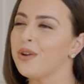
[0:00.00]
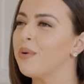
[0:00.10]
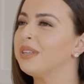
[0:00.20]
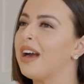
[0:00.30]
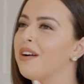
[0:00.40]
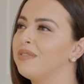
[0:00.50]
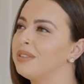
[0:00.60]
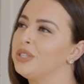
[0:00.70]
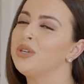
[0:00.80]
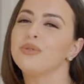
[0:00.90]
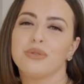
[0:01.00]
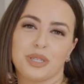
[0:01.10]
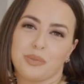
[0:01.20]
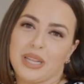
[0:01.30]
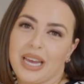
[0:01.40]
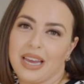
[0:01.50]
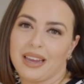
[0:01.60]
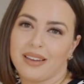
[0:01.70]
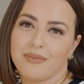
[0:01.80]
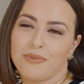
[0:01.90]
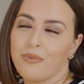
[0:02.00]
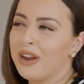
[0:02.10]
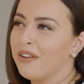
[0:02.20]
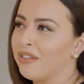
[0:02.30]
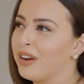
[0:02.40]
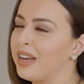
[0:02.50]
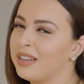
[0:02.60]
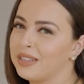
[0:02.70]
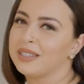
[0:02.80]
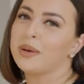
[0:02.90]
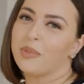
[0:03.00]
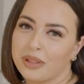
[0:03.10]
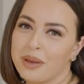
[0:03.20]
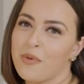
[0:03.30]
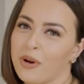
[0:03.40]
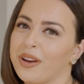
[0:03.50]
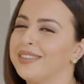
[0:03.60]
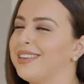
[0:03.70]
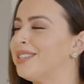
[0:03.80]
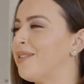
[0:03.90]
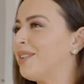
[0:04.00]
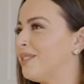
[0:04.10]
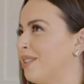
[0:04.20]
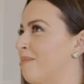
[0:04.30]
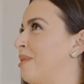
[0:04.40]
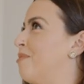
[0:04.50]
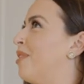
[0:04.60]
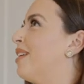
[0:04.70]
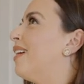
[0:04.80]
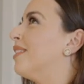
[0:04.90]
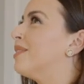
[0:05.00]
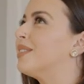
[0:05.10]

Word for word: can always have the tunes playing whenever it is, typically mornings, that's how I start my morning. And